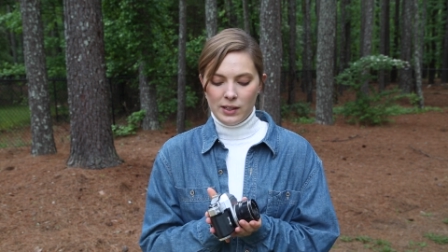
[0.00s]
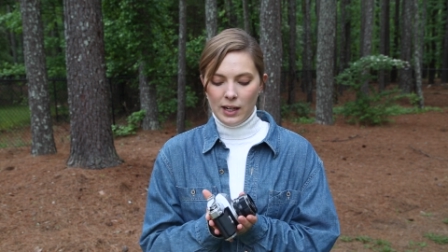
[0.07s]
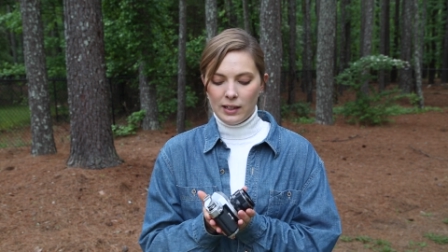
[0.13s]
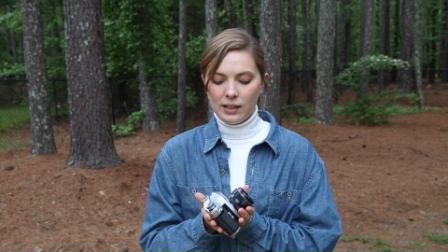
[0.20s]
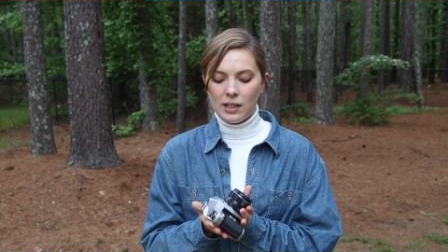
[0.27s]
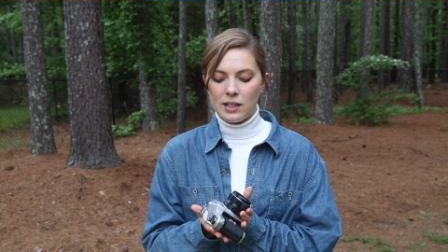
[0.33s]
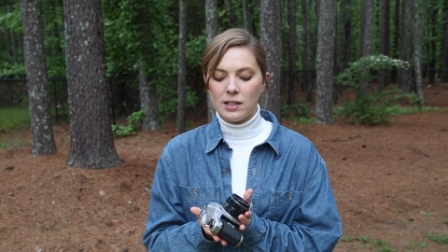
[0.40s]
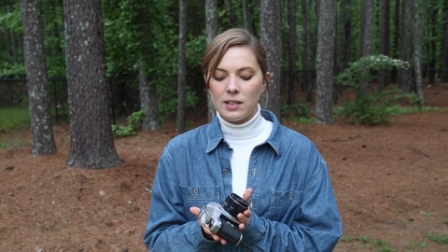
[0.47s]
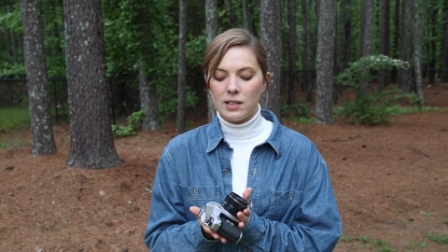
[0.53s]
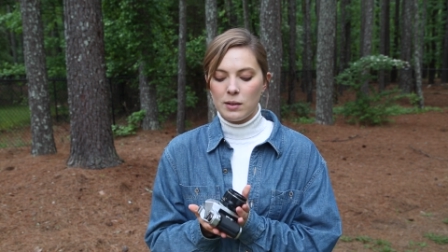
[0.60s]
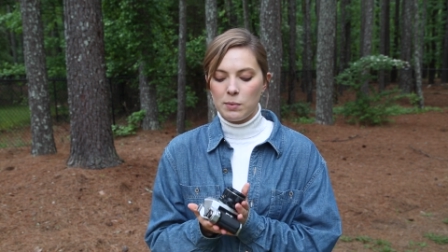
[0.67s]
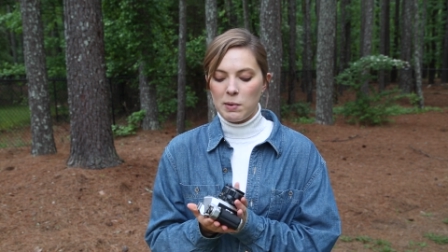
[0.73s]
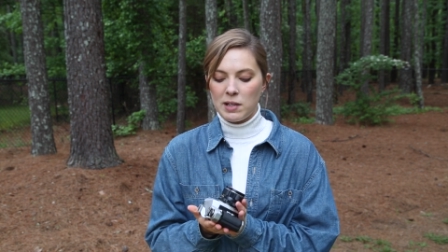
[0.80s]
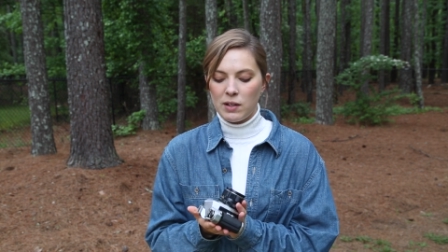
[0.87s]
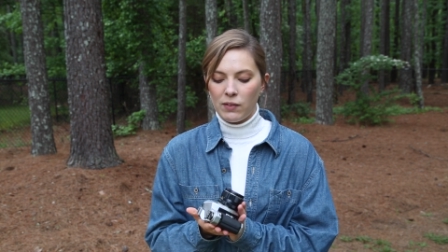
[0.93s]
And this
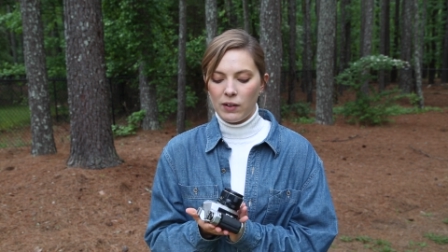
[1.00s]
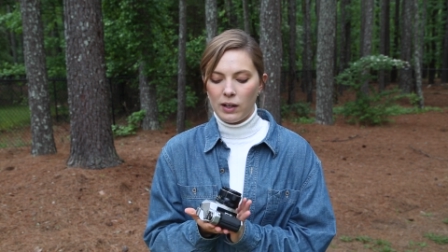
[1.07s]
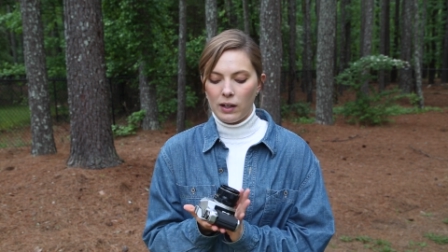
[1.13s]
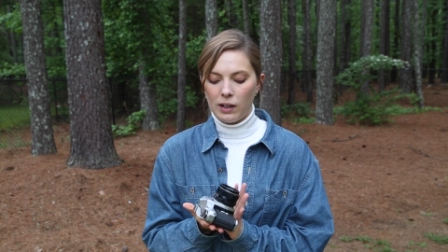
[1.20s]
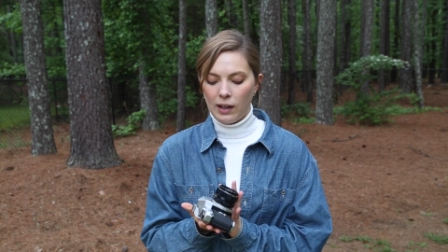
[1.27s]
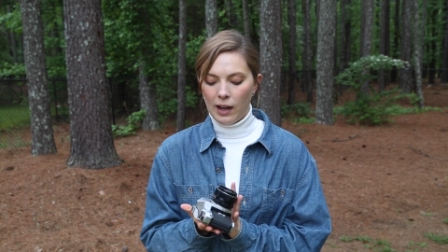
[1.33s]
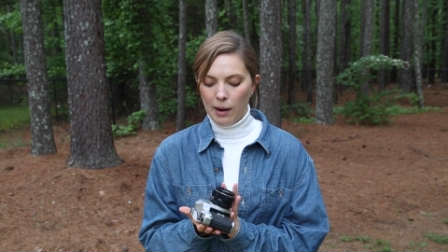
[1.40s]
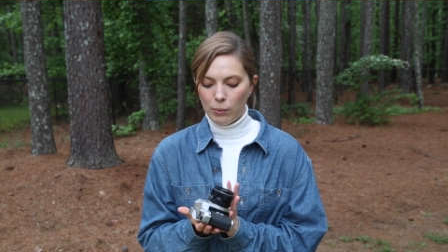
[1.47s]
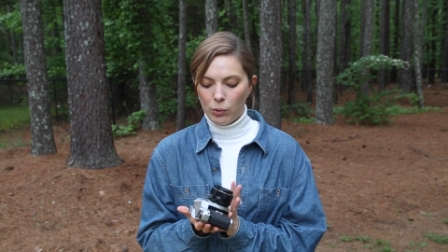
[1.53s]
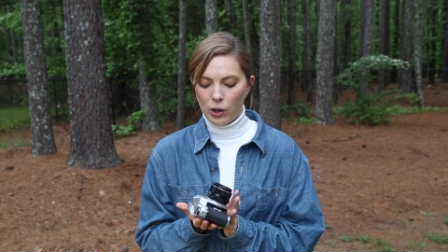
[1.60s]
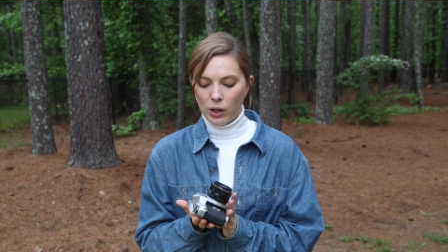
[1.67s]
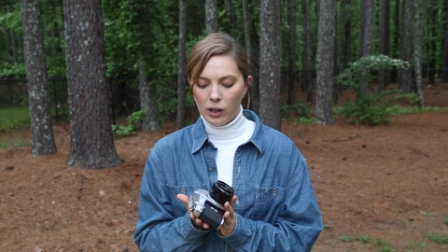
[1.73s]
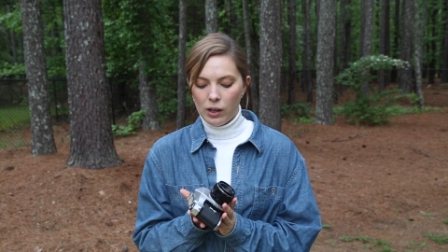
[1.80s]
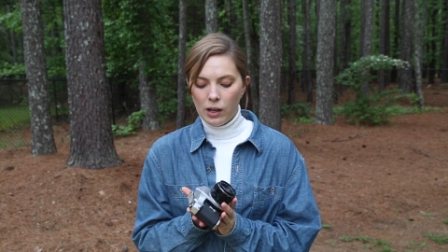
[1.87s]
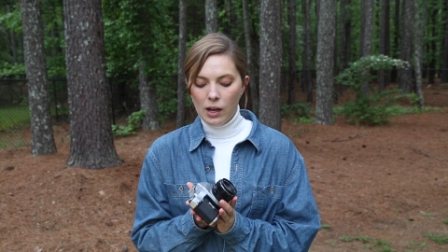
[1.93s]
specific
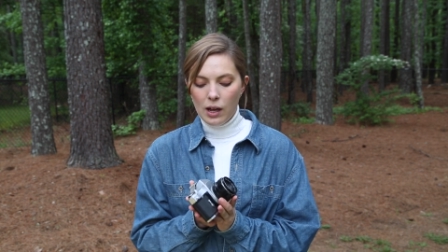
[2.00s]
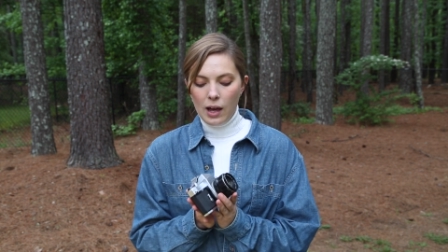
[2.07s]
camera